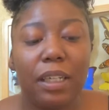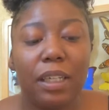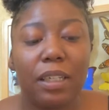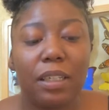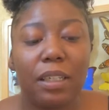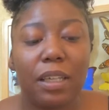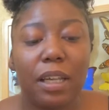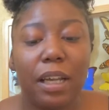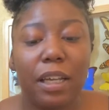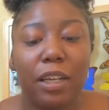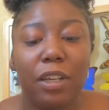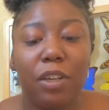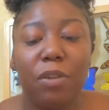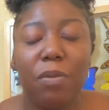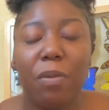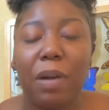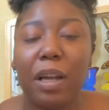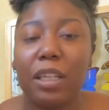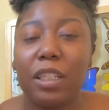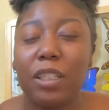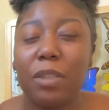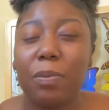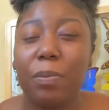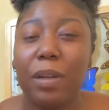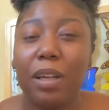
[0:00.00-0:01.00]
that's like, you
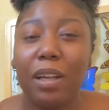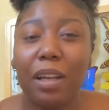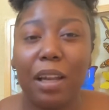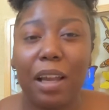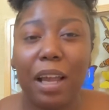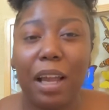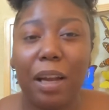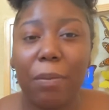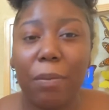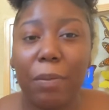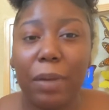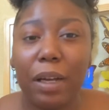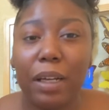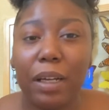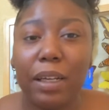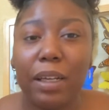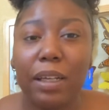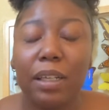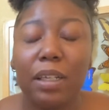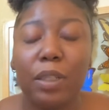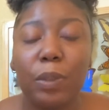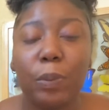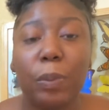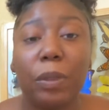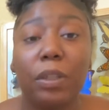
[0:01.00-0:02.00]
might spend a lot of money
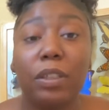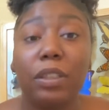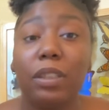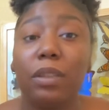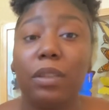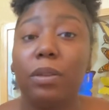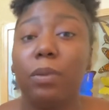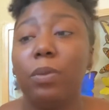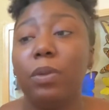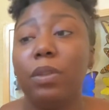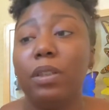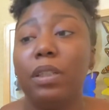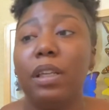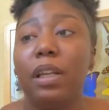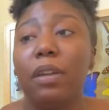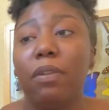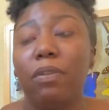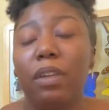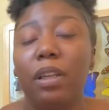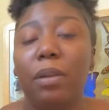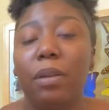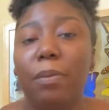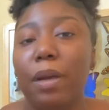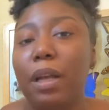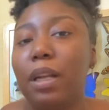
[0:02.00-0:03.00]
and this person will
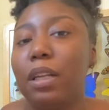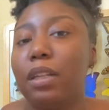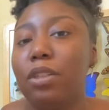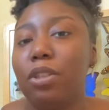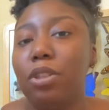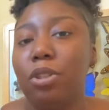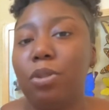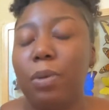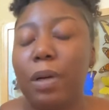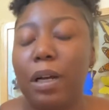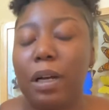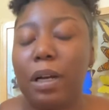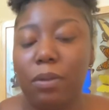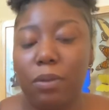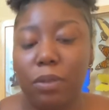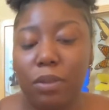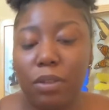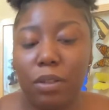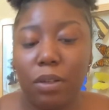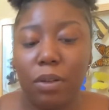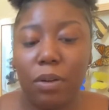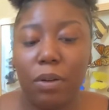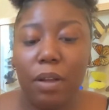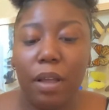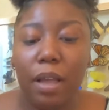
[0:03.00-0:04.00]
definitely balance you out.
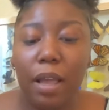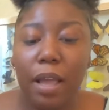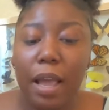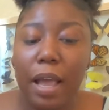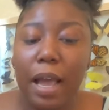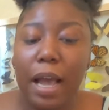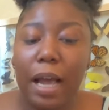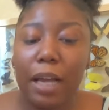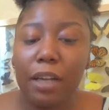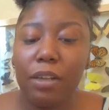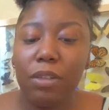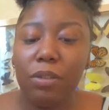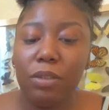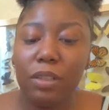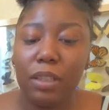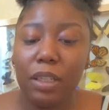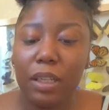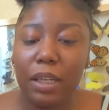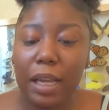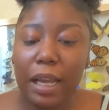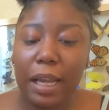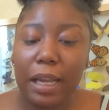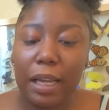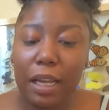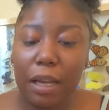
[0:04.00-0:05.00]
So I do see
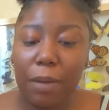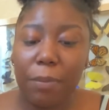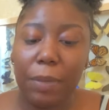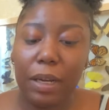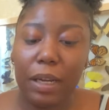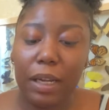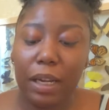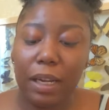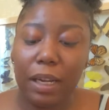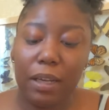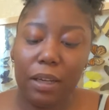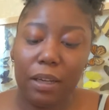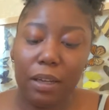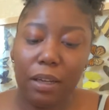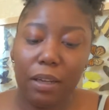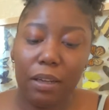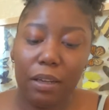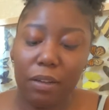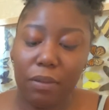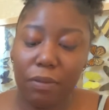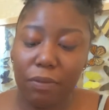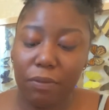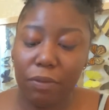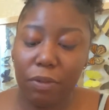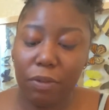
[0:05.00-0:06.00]
that coming in
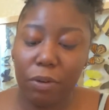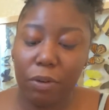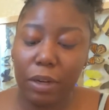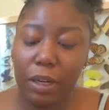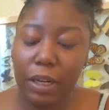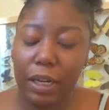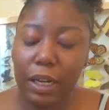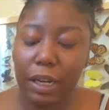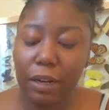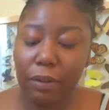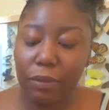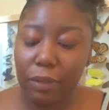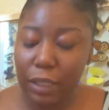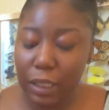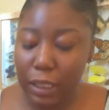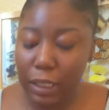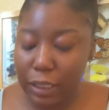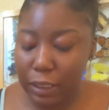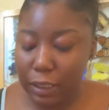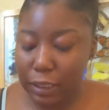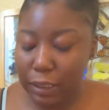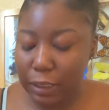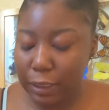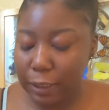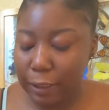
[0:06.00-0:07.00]
love for
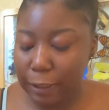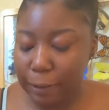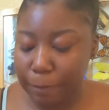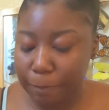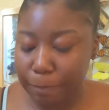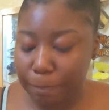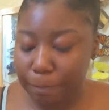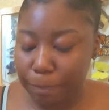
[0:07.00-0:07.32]
Aries.